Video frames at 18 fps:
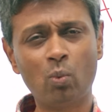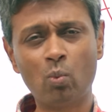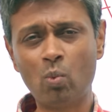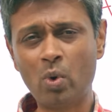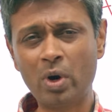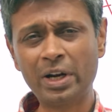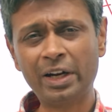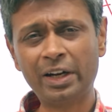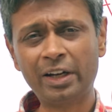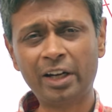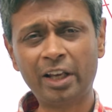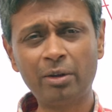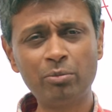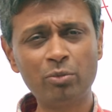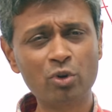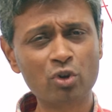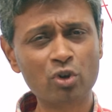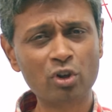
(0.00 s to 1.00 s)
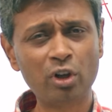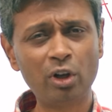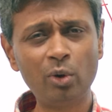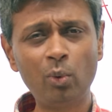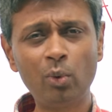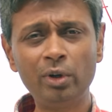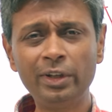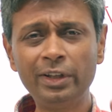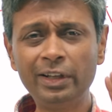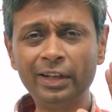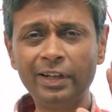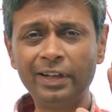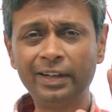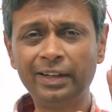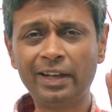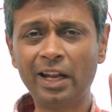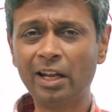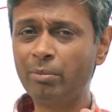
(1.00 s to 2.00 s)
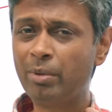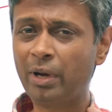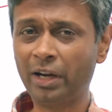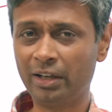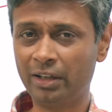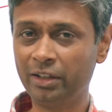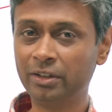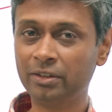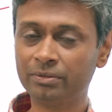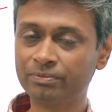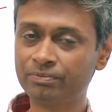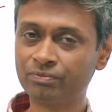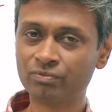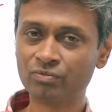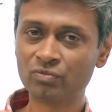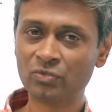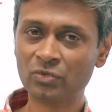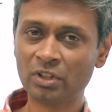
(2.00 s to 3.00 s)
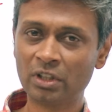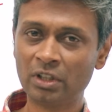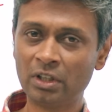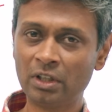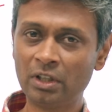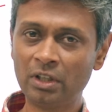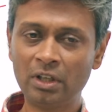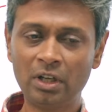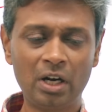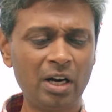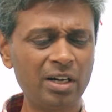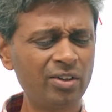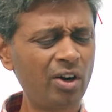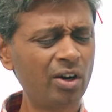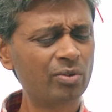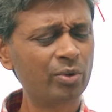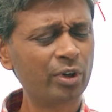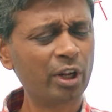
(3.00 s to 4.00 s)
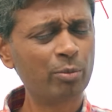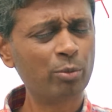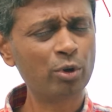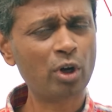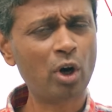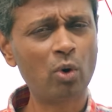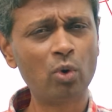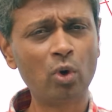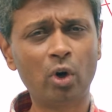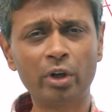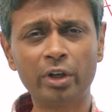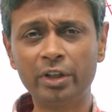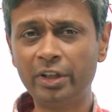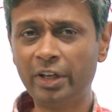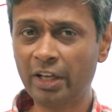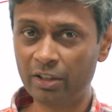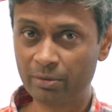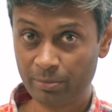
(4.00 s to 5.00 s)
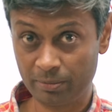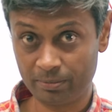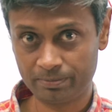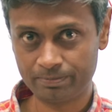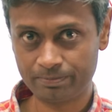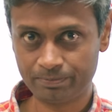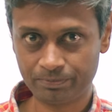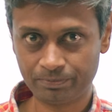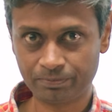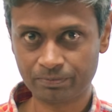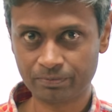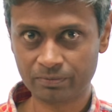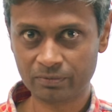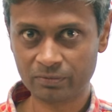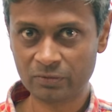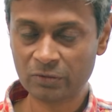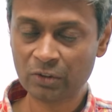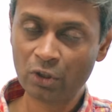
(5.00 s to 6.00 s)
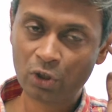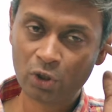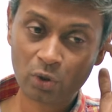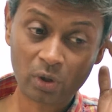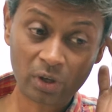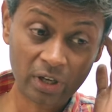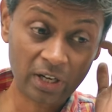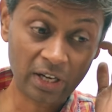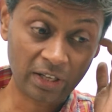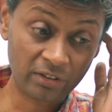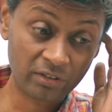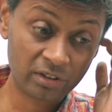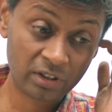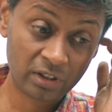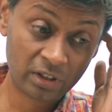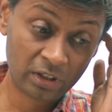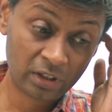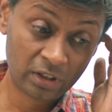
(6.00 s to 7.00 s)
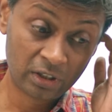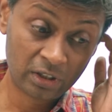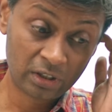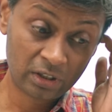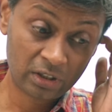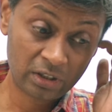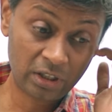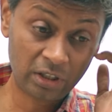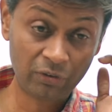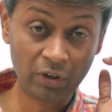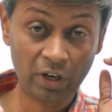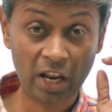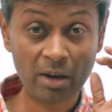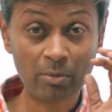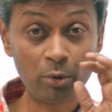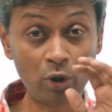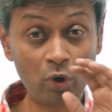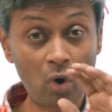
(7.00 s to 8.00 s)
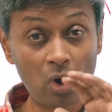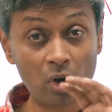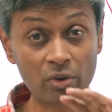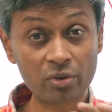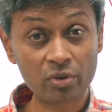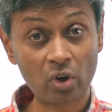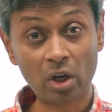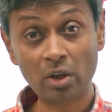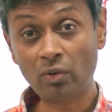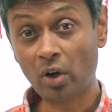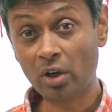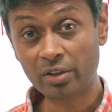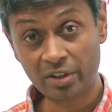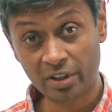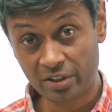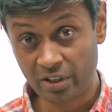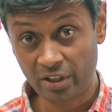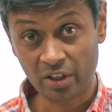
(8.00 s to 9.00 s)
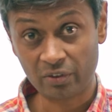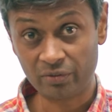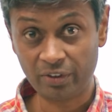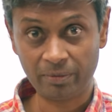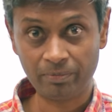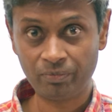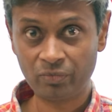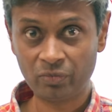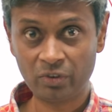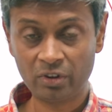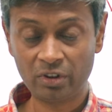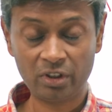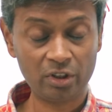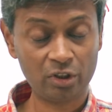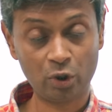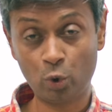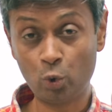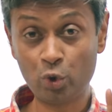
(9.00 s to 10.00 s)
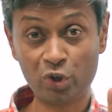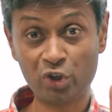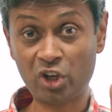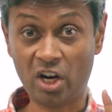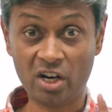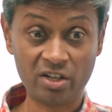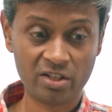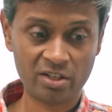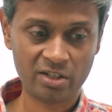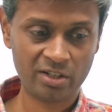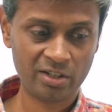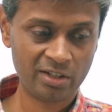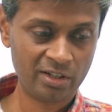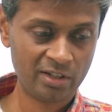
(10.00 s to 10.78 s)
one at a time, slowly, deliberately, and not worry about how long it takes me. You'll realize that if you're able to all solve all 16 of them, there's a good chance